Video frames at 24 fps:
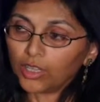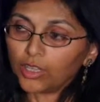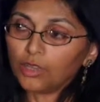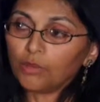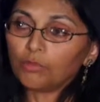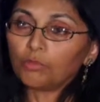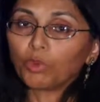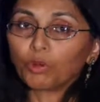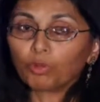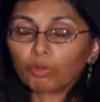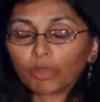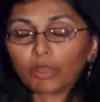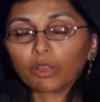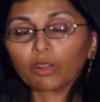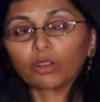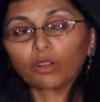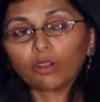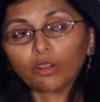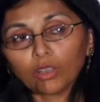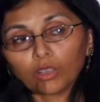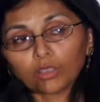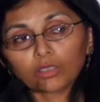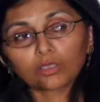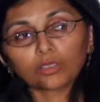But we are
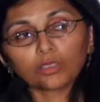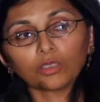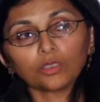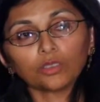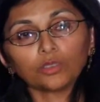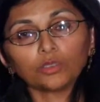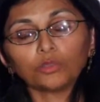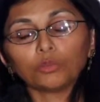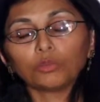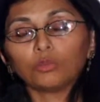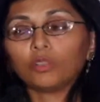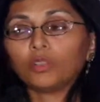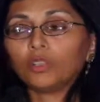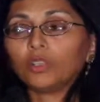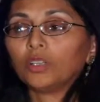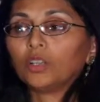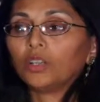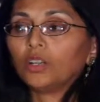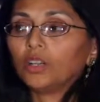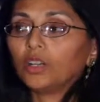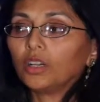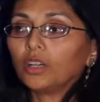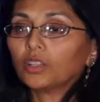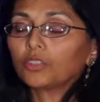also
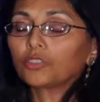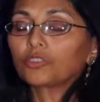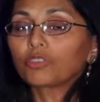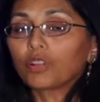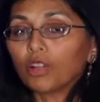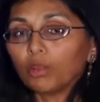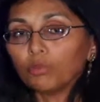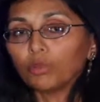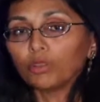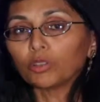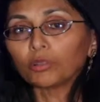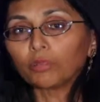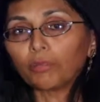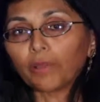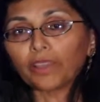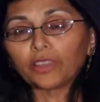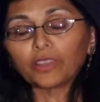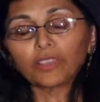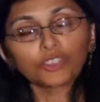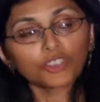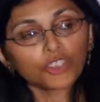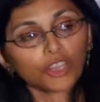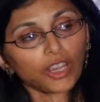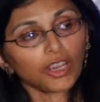troubled by
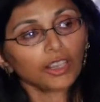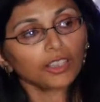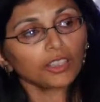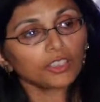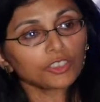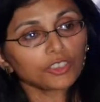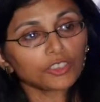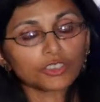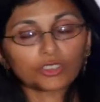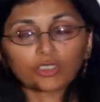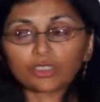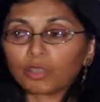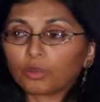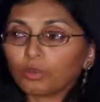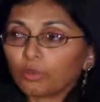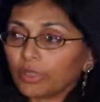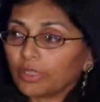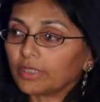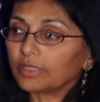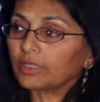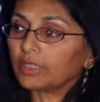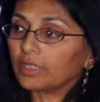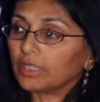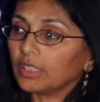the challenges that we
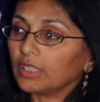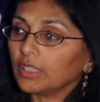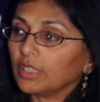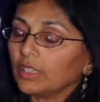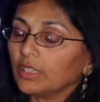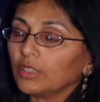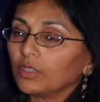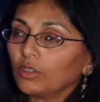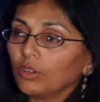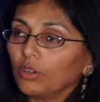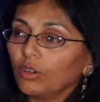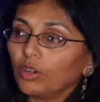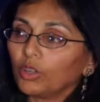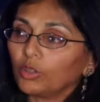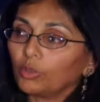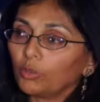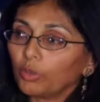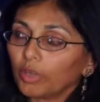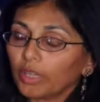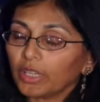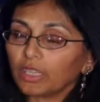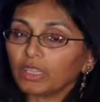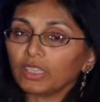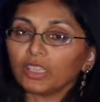see on
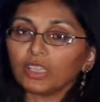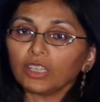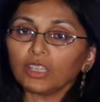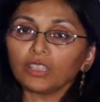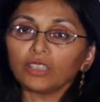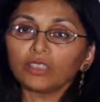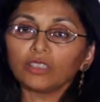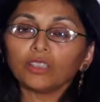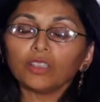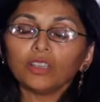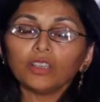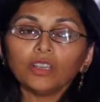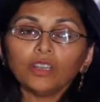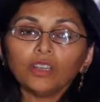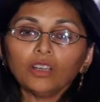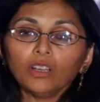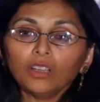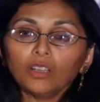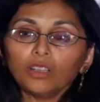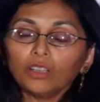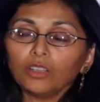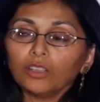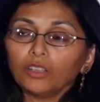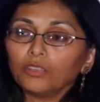weakening
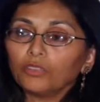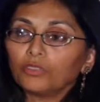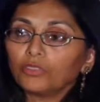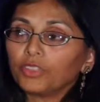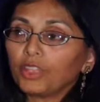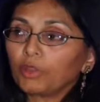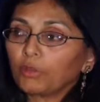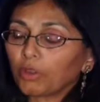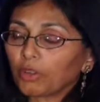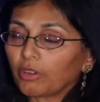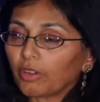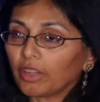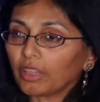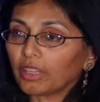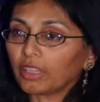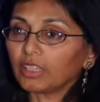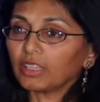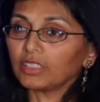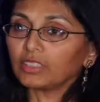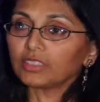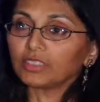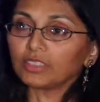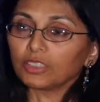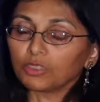of democratic
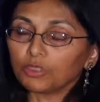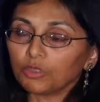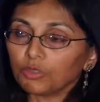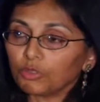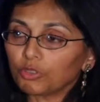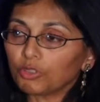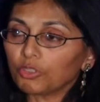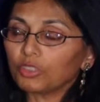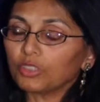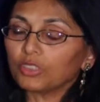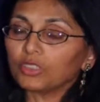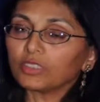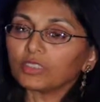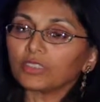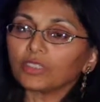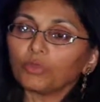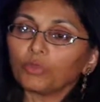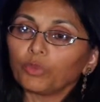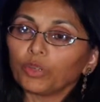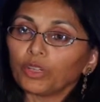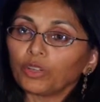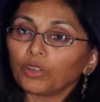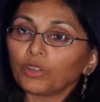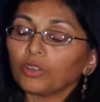institutions, and
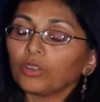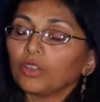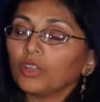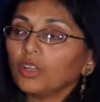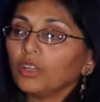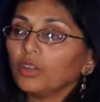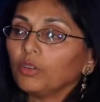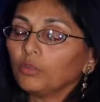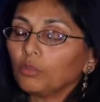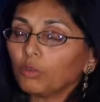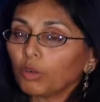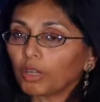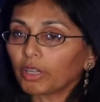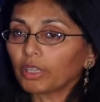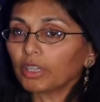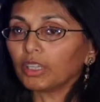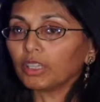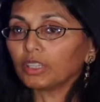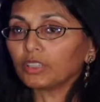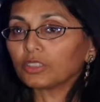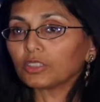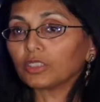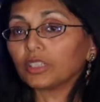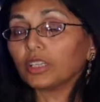we are
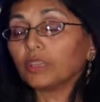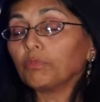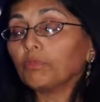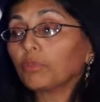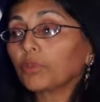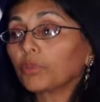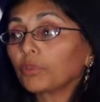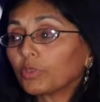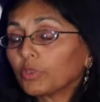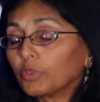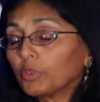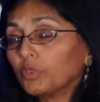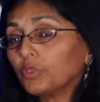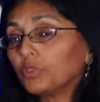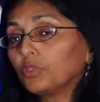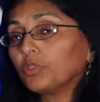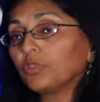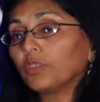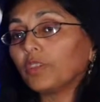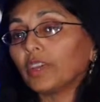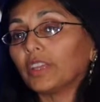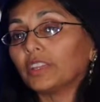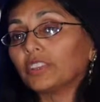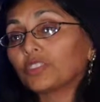working to improve
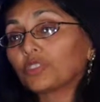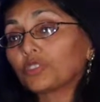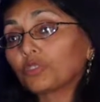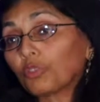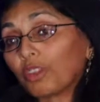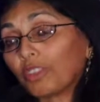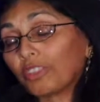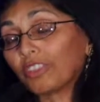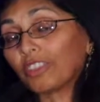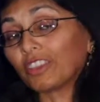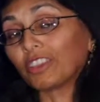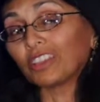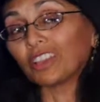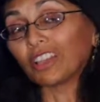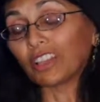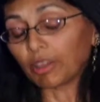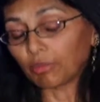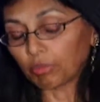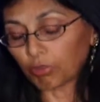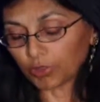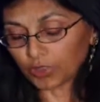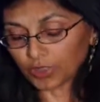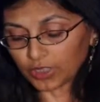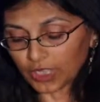and strengthen
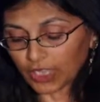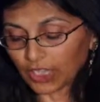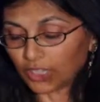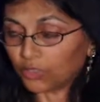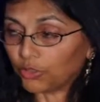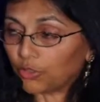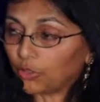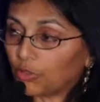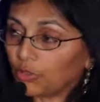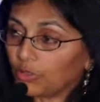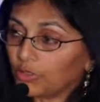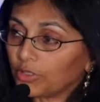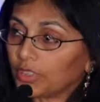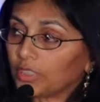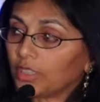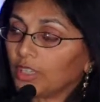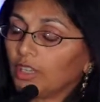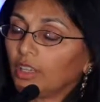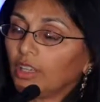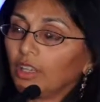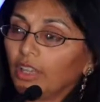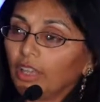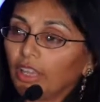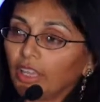labor standards
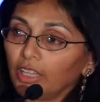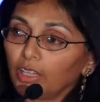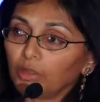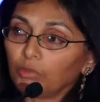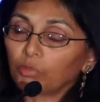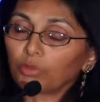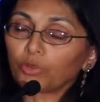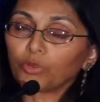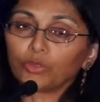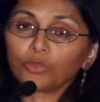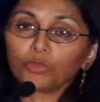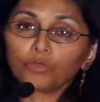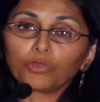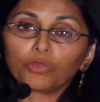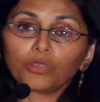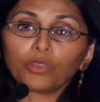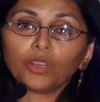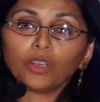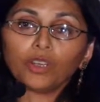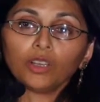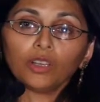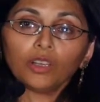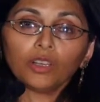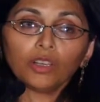and improve
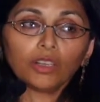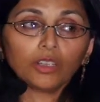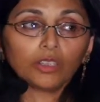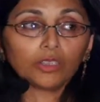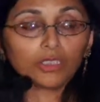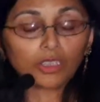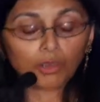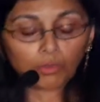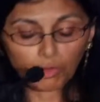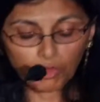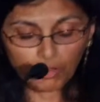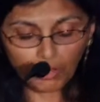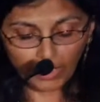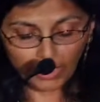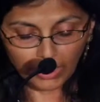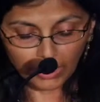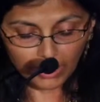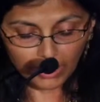democratic